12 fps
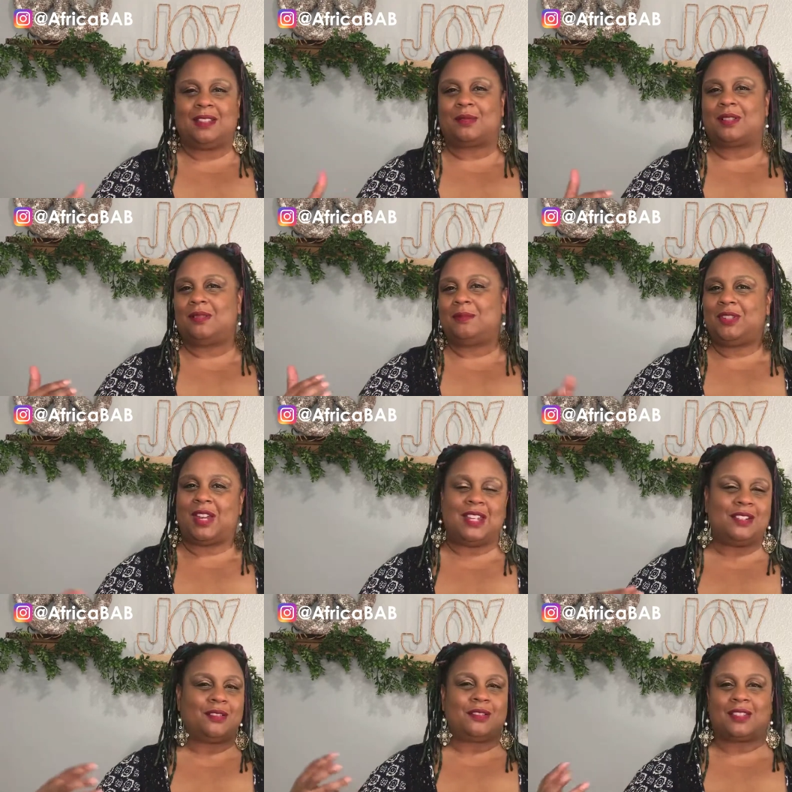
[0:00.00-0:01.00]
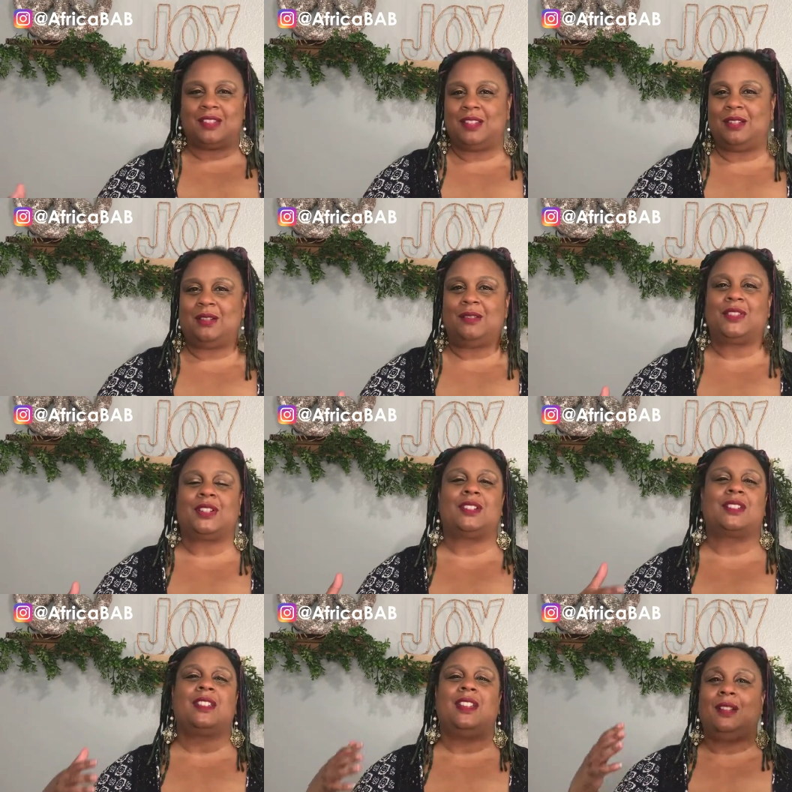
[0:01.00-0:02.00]
it was from your angels, the
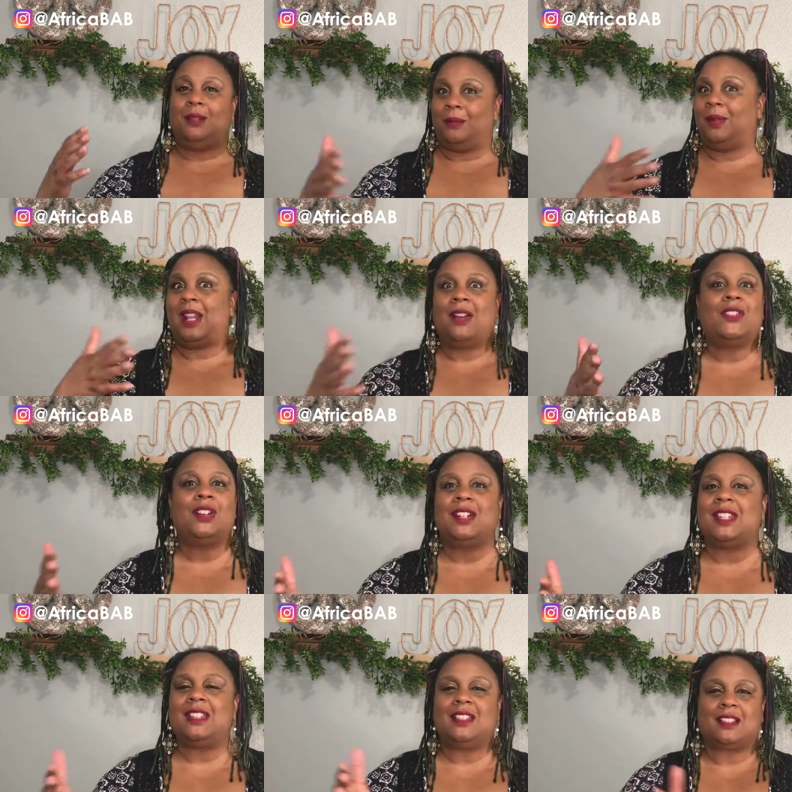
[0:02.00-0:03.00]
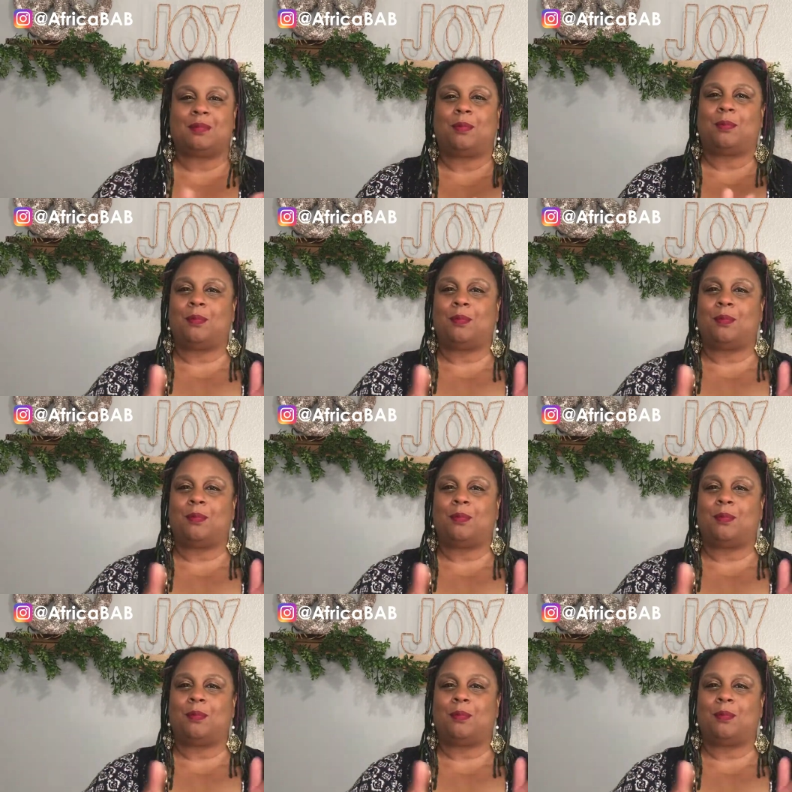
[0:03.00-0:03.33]
universe, whatever it is,